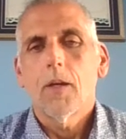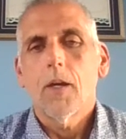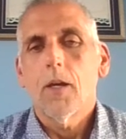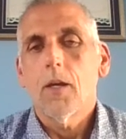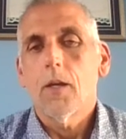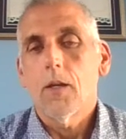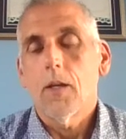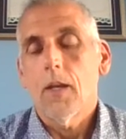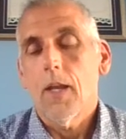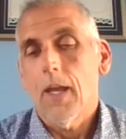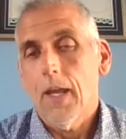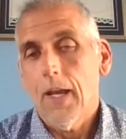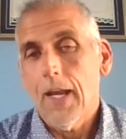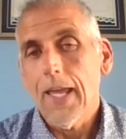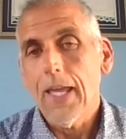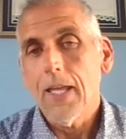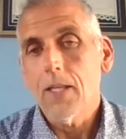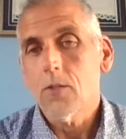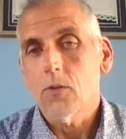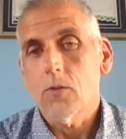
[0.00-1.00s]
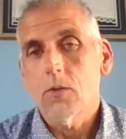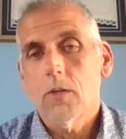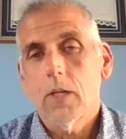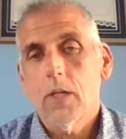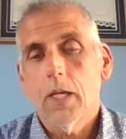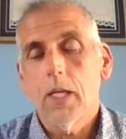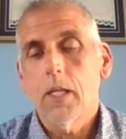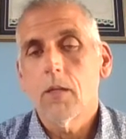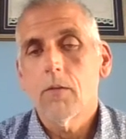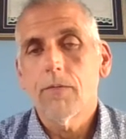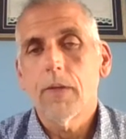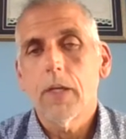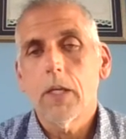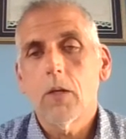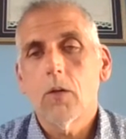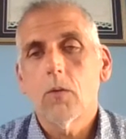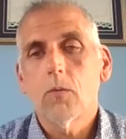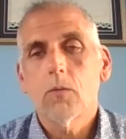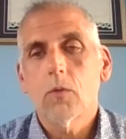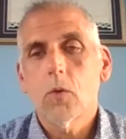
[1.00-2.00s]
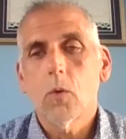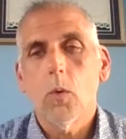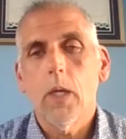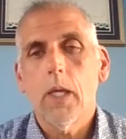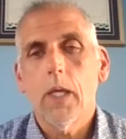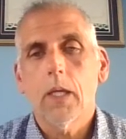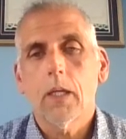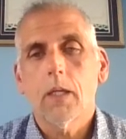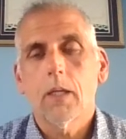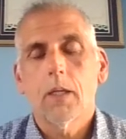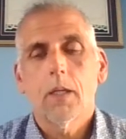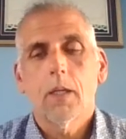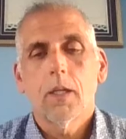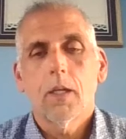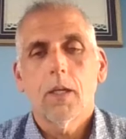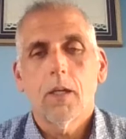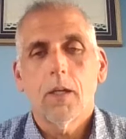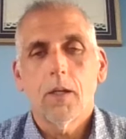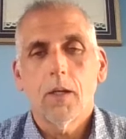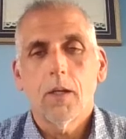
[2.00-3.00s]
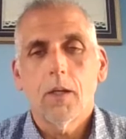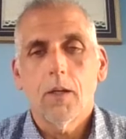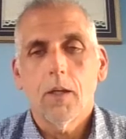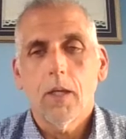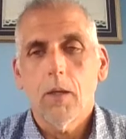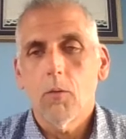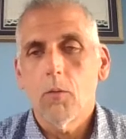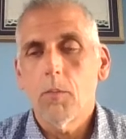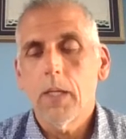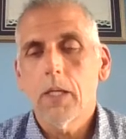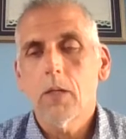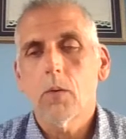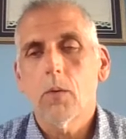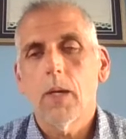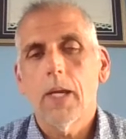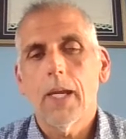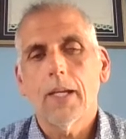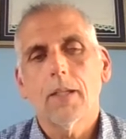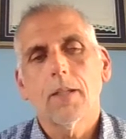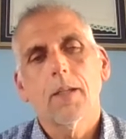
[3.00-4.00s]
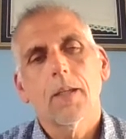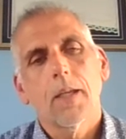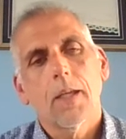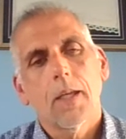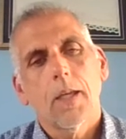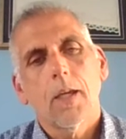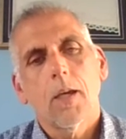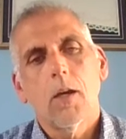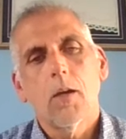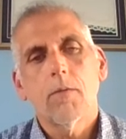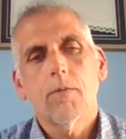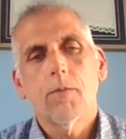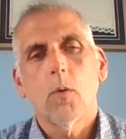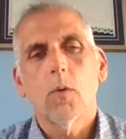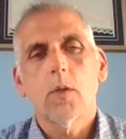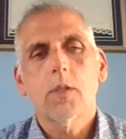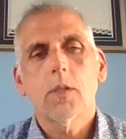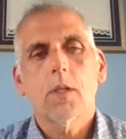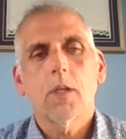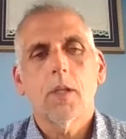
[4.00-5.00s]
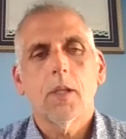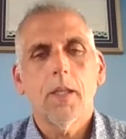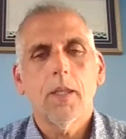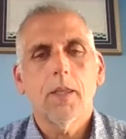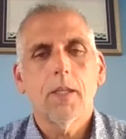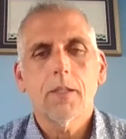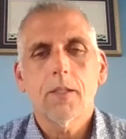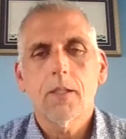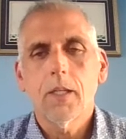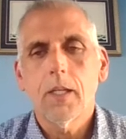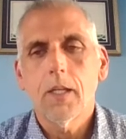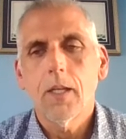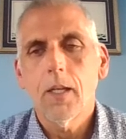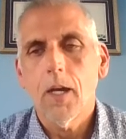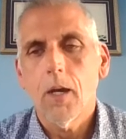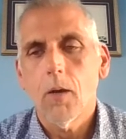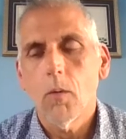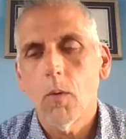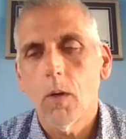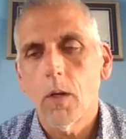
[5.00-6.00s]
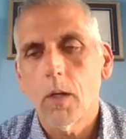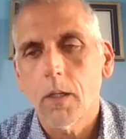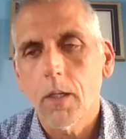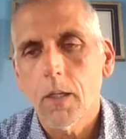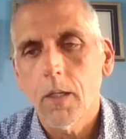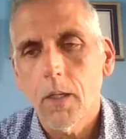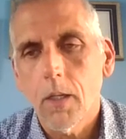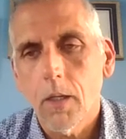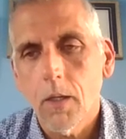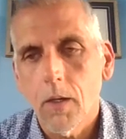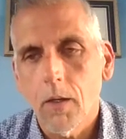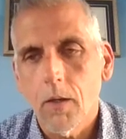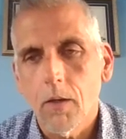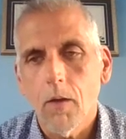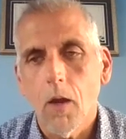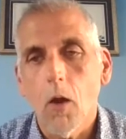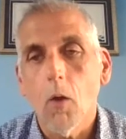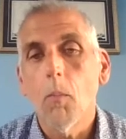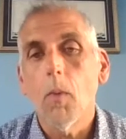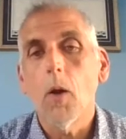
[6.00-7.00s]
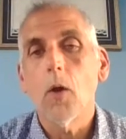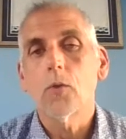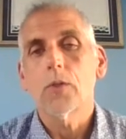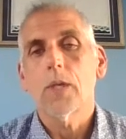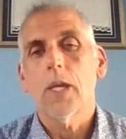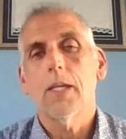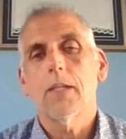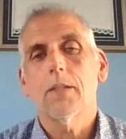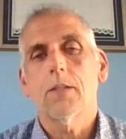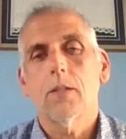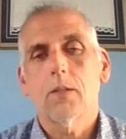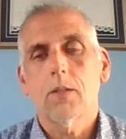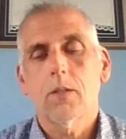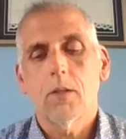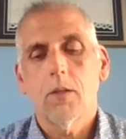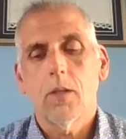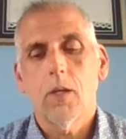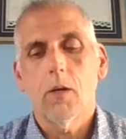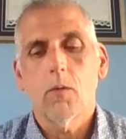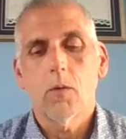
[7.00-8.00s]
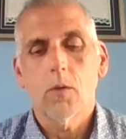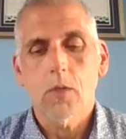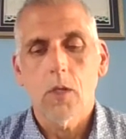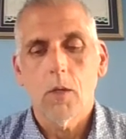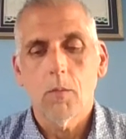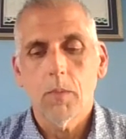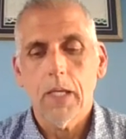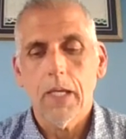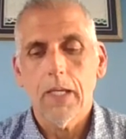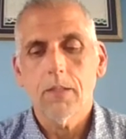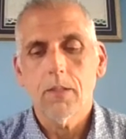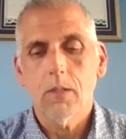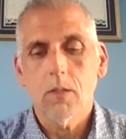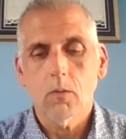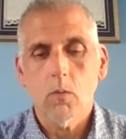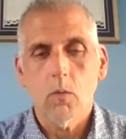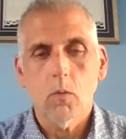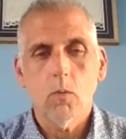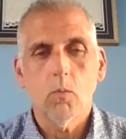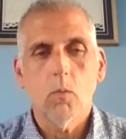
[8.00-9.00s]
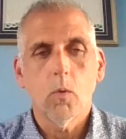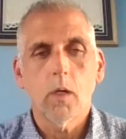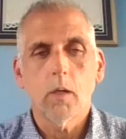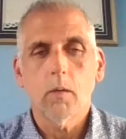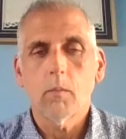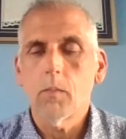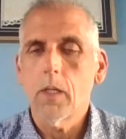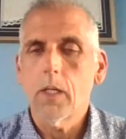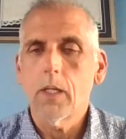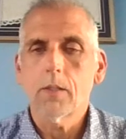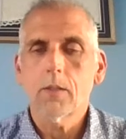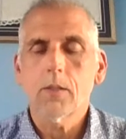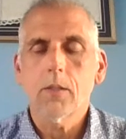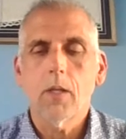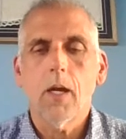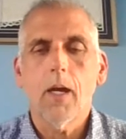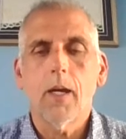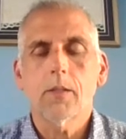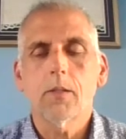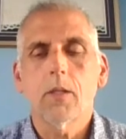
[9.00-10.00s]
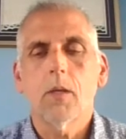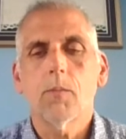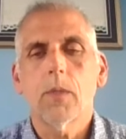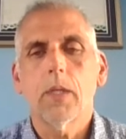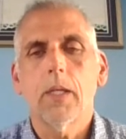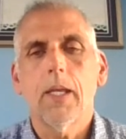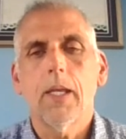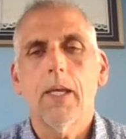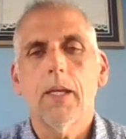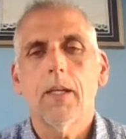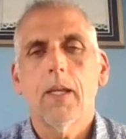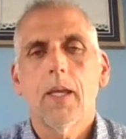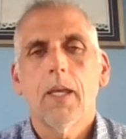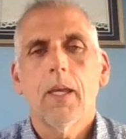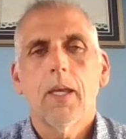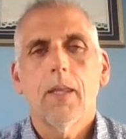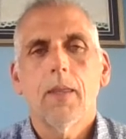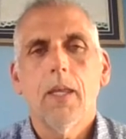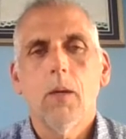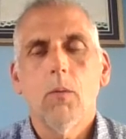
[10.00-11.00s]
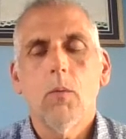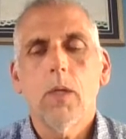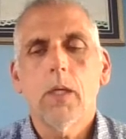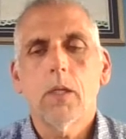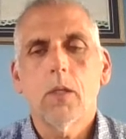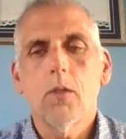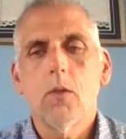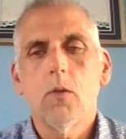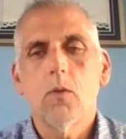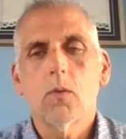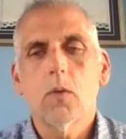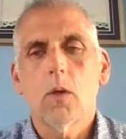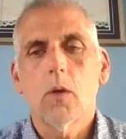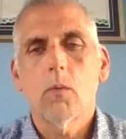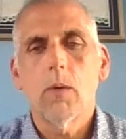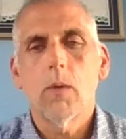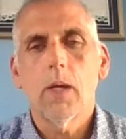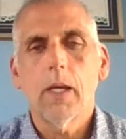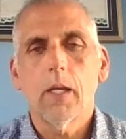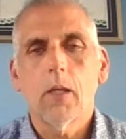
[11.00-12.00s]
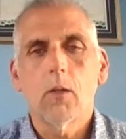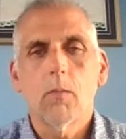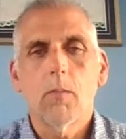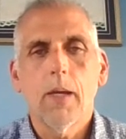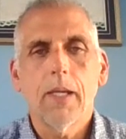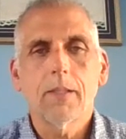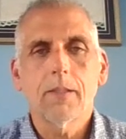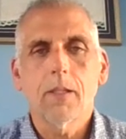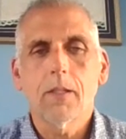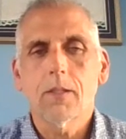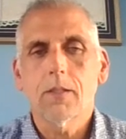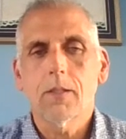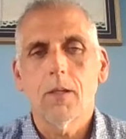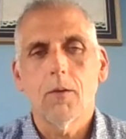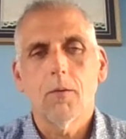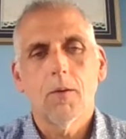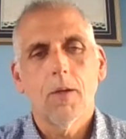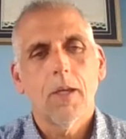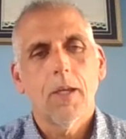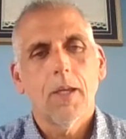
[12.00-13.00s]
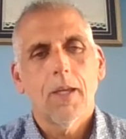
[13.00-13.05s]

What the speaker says: an answer in the field quick. It would be correct. Unfortunately, this did not work on most cases. There were some cases it would work, but it's not something that we could use on a regular basis. So